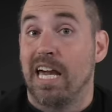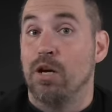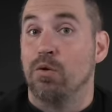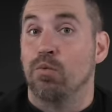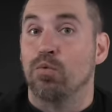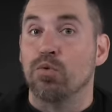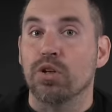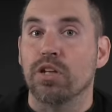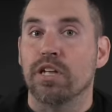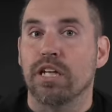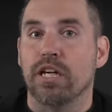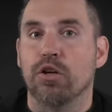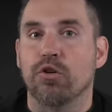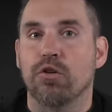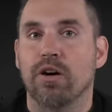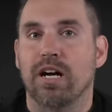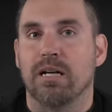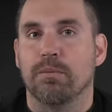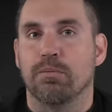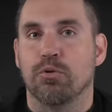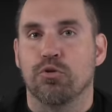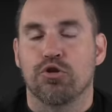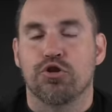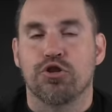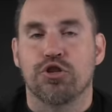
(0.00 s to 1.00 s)
a really
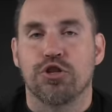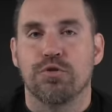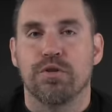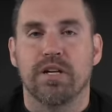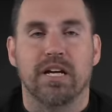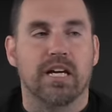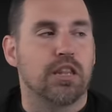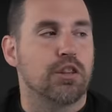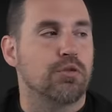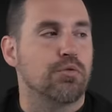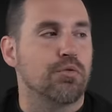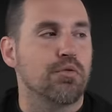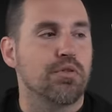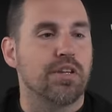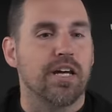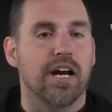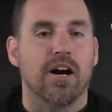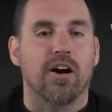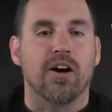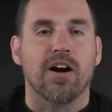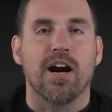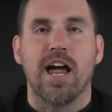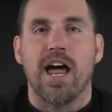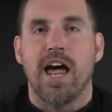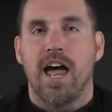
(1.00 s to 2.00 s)
incredible shoe to get through
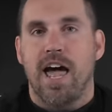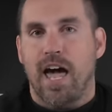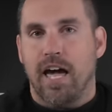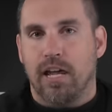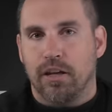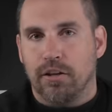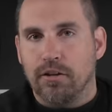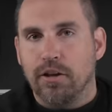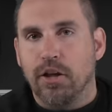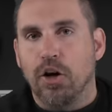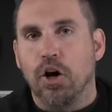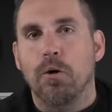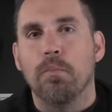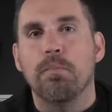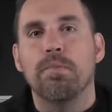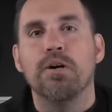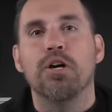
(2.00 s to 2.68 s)
there. And lo and